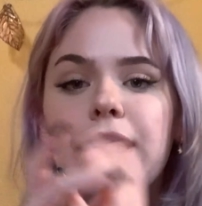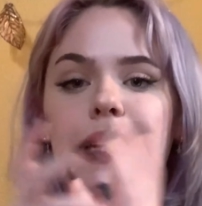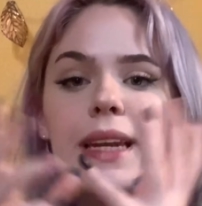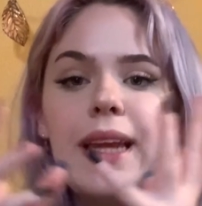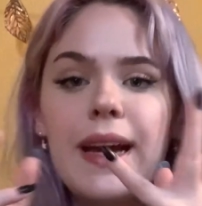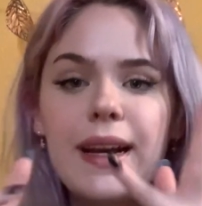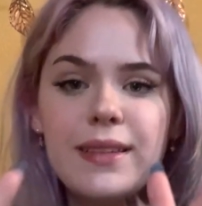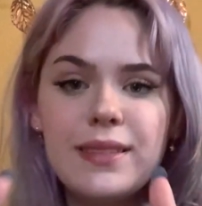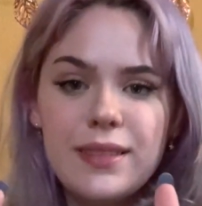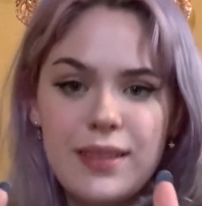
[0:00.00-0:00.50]

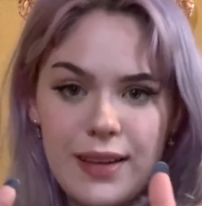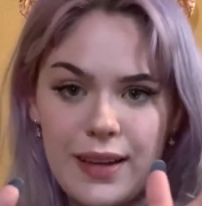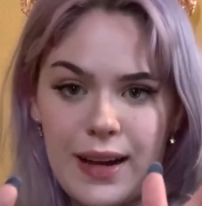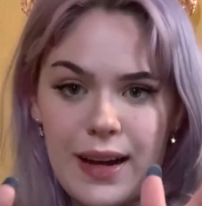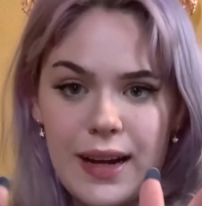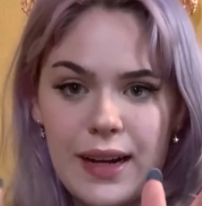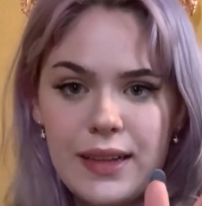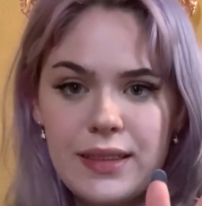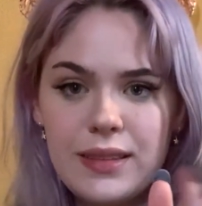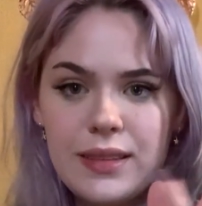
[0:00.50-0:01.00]
next
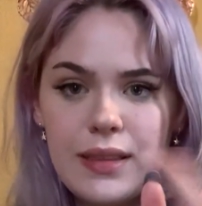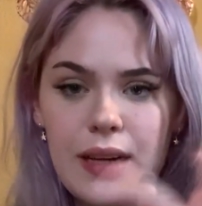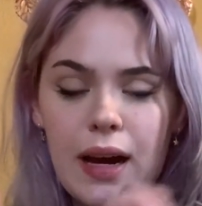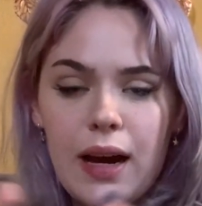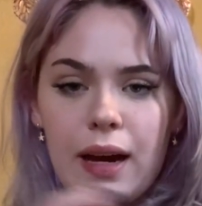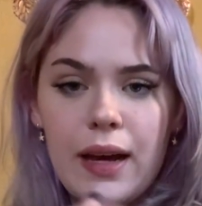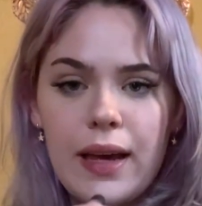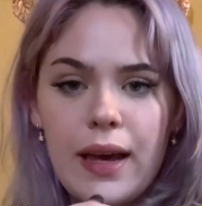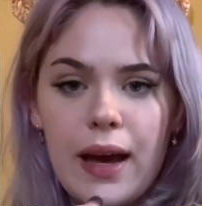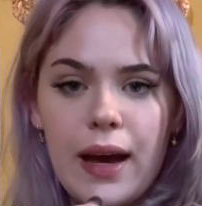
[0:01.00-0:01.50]
class
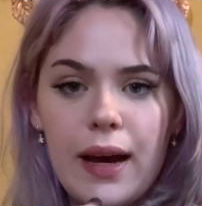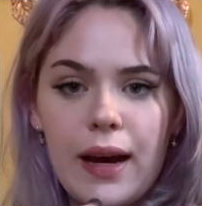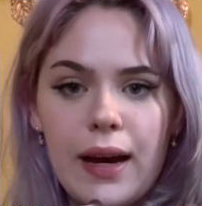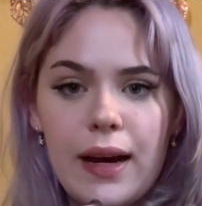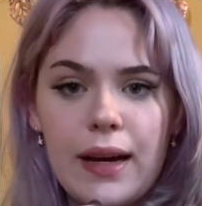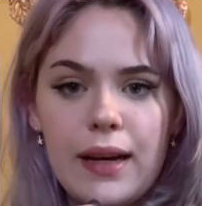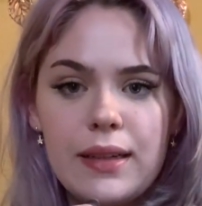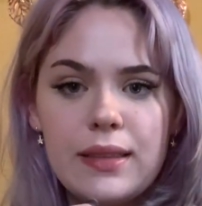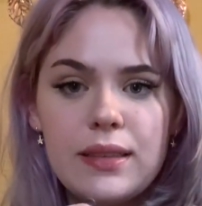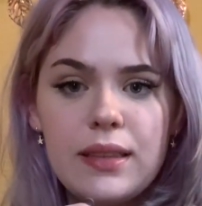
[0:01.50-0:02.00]
I
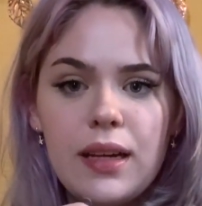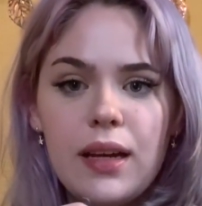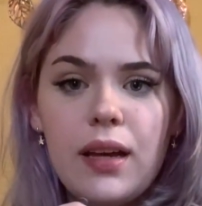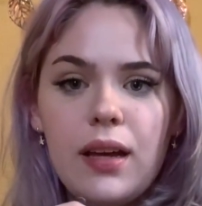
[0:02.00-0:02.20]
had